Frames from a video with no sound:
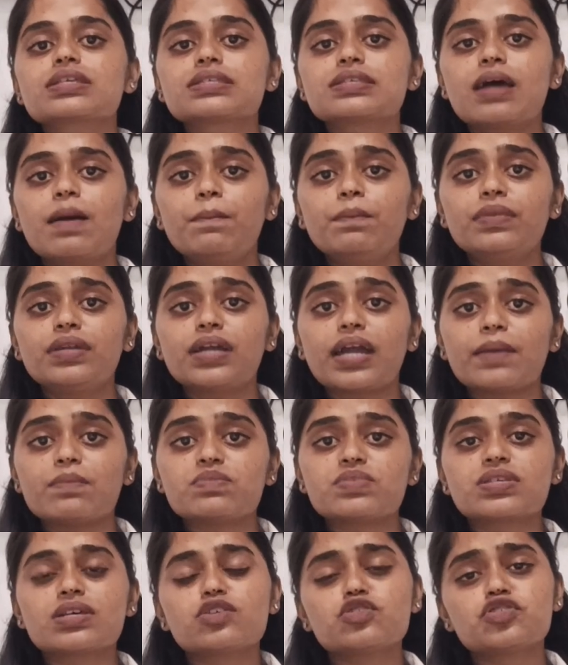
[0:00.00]

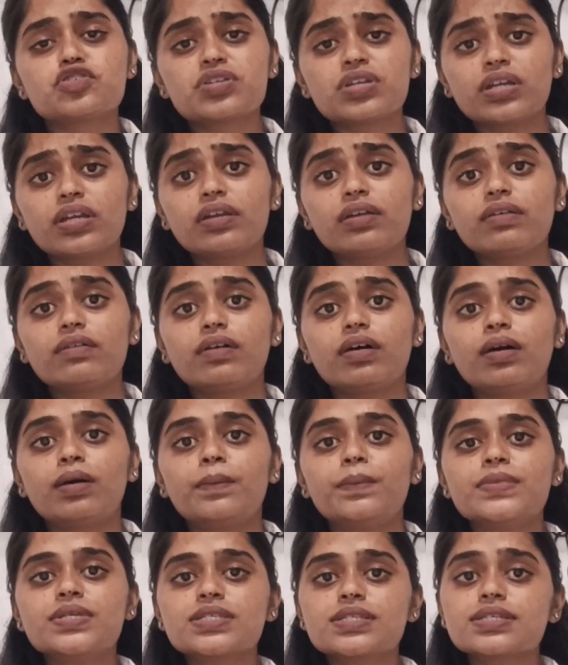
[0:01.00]
Sometimes she
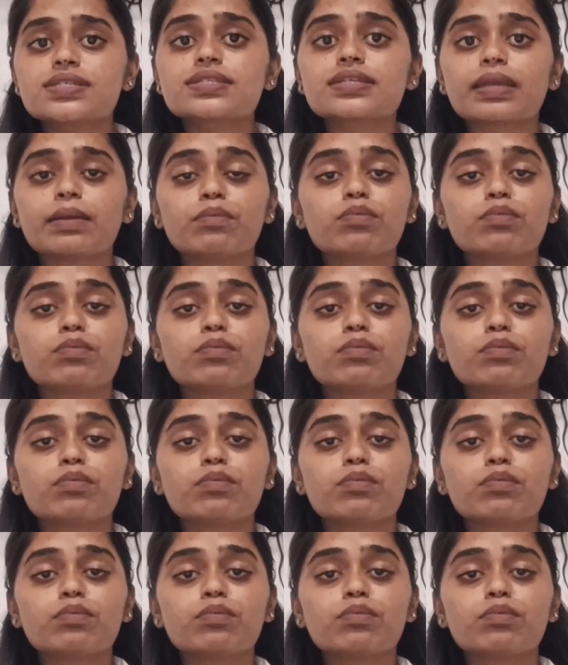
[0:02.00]
misses